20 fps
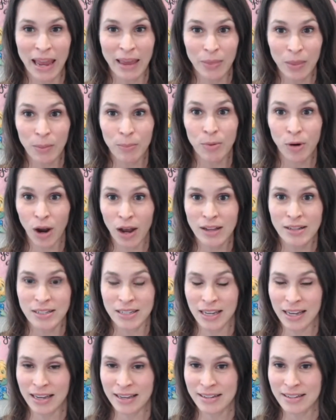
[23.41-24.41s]
and the
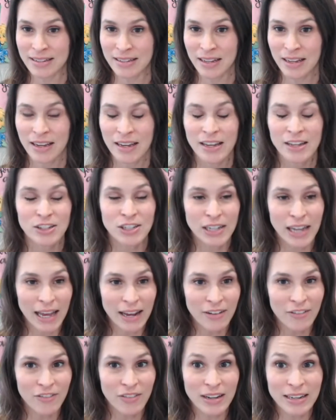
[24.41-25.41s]
process to kind
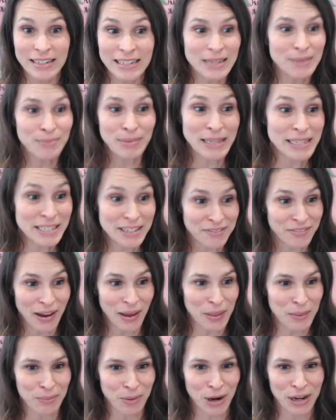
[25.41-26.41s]
of demystify
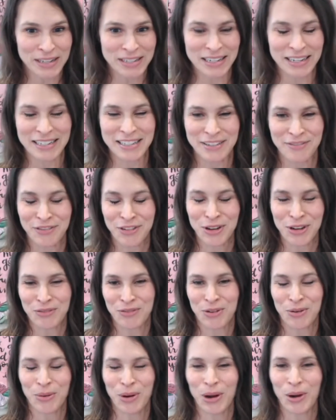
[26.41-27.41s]
the process, if
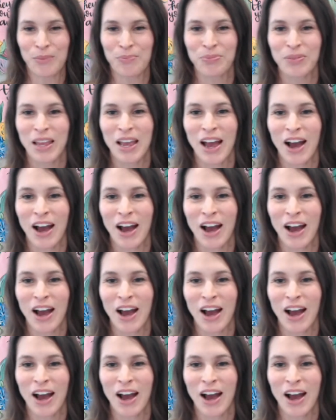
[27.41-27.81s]
you will,